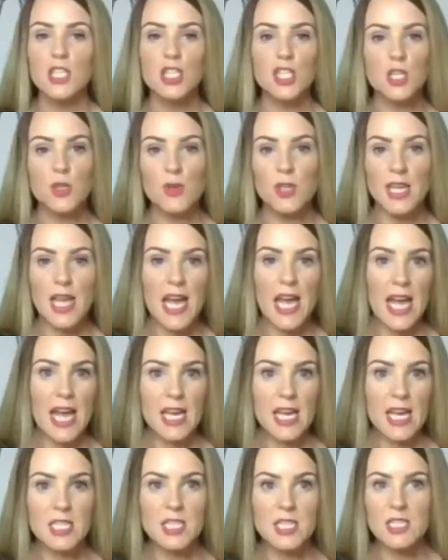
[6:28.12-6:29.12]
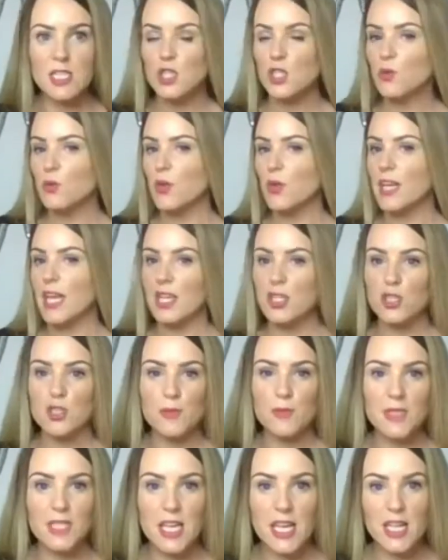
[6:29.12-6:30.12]
Do you want eggs? Do you want extra
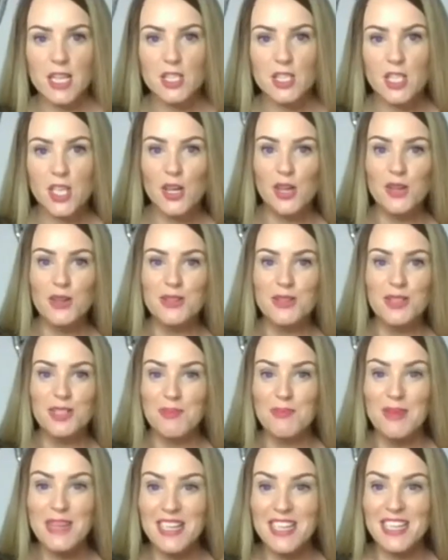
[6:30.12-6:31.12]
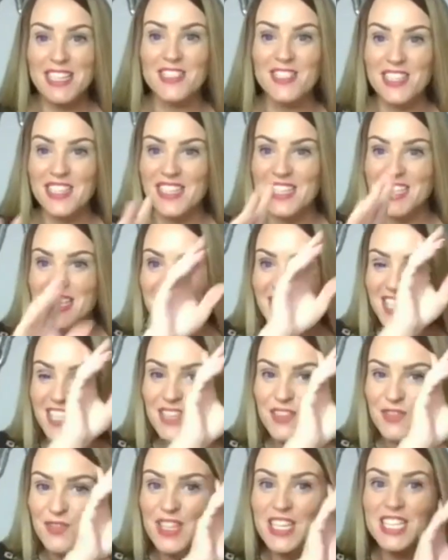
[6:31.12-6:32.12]
potatoes? I'll be literally
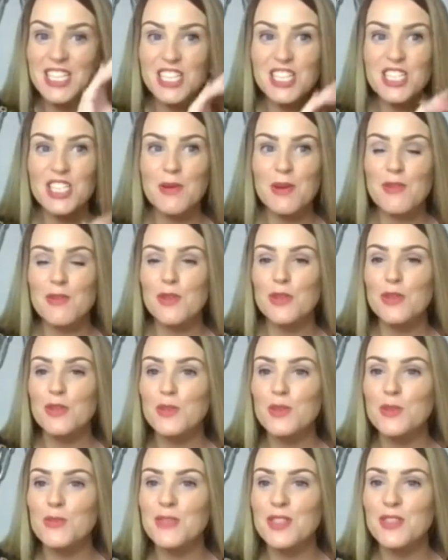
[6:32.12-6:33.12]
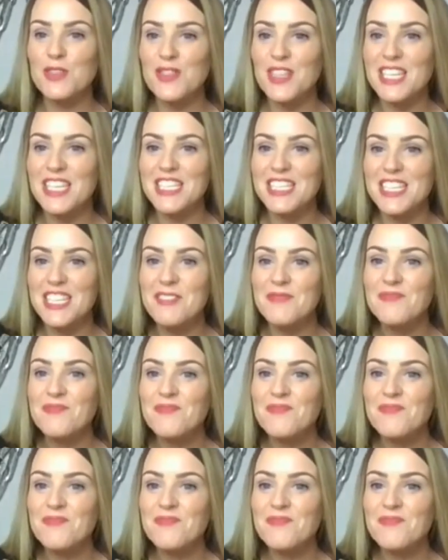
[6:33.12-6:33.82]
feeding you. Everyone calls me the feeder.